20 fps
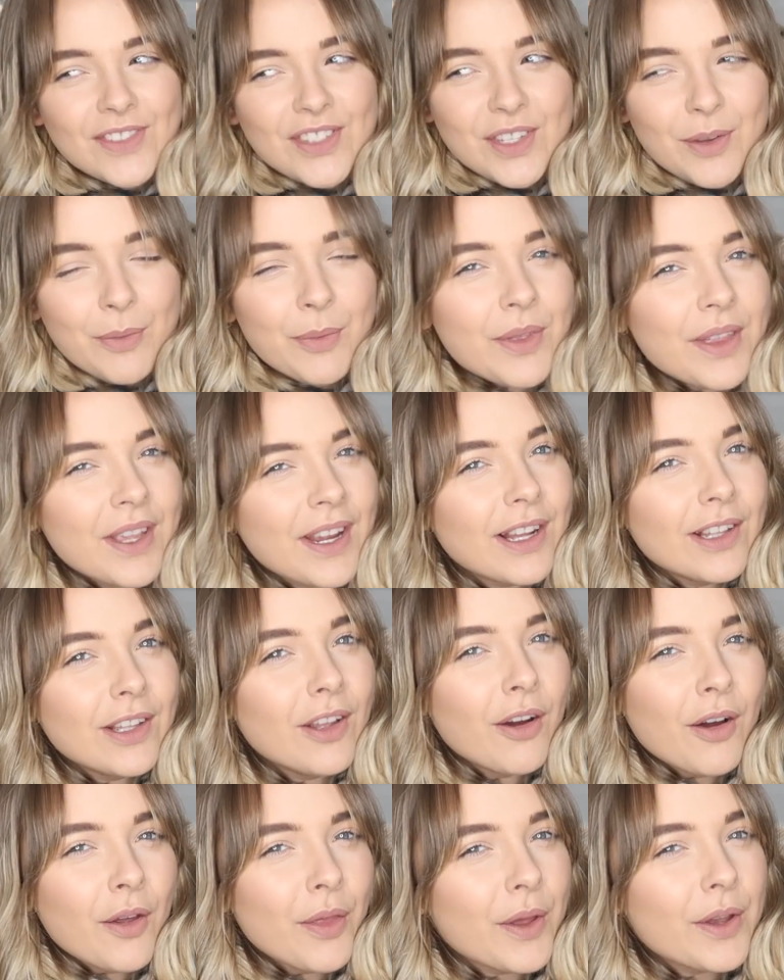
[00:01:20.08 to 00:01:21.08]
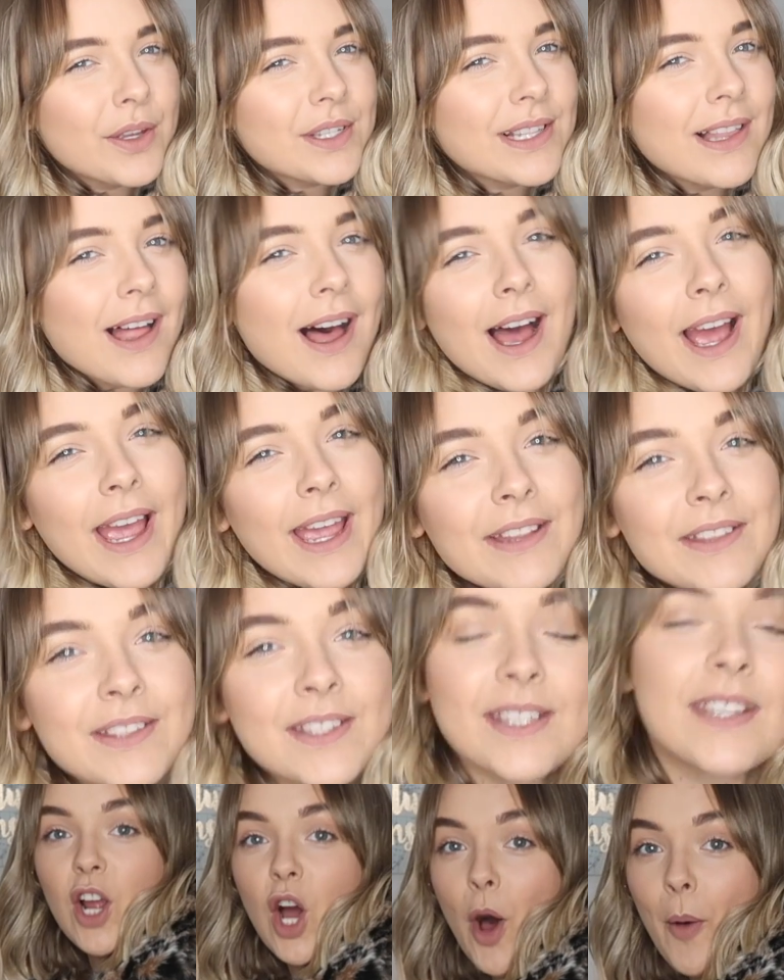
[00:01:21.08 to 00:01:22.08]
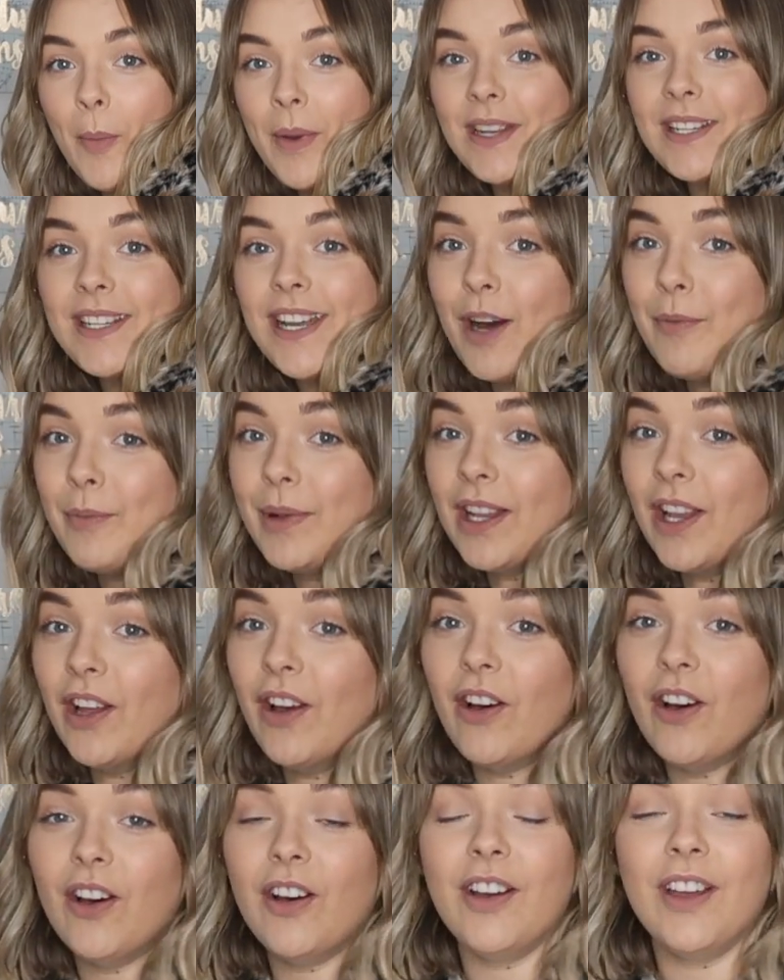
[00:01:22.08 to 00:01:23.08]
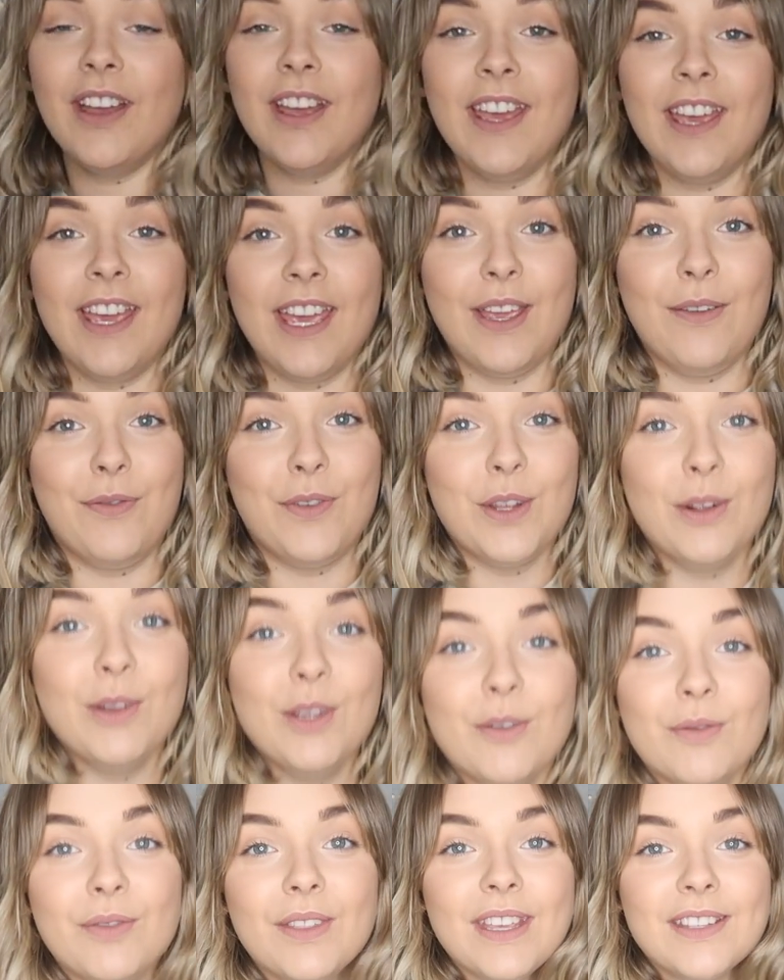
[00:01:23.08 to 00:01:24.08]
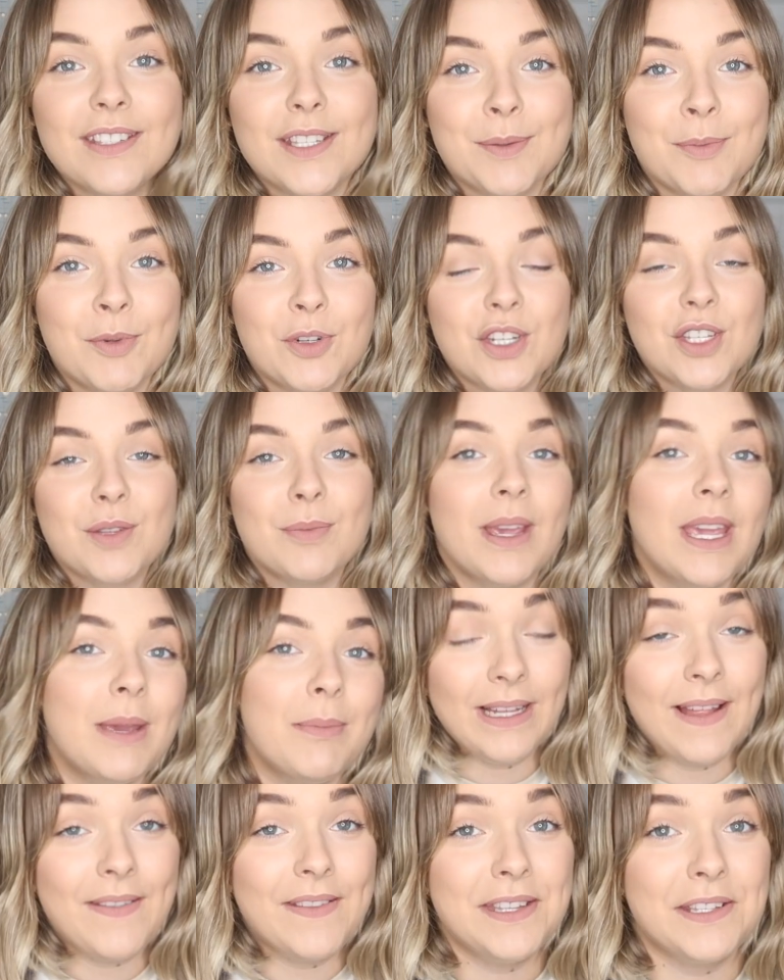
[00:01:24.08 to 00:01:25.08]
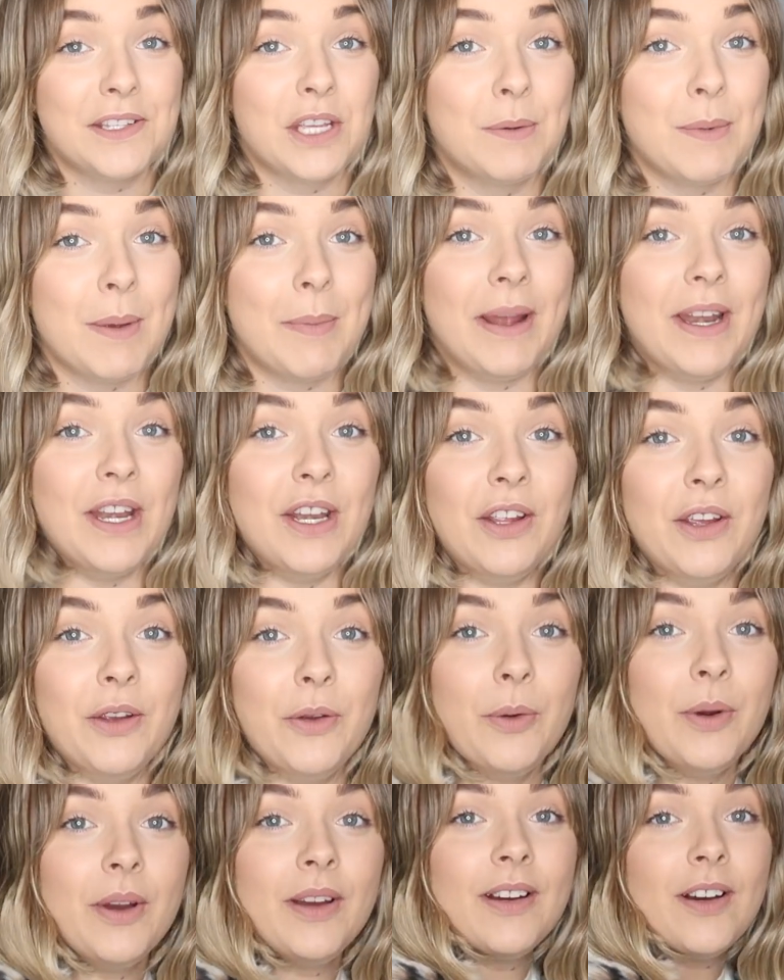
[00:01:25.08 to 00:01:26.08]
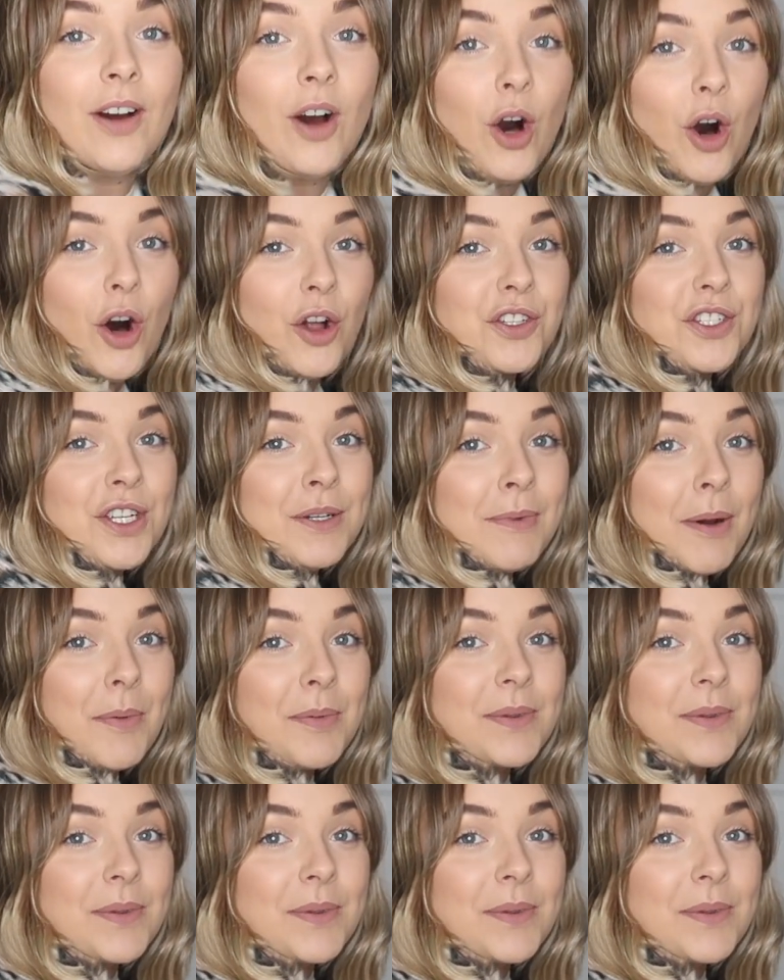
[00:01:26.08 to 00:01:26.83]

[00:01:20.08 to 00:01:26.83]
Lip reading: something along those lines. Comment down below if you love this as much as me. Be like, this is gonna be my new autumn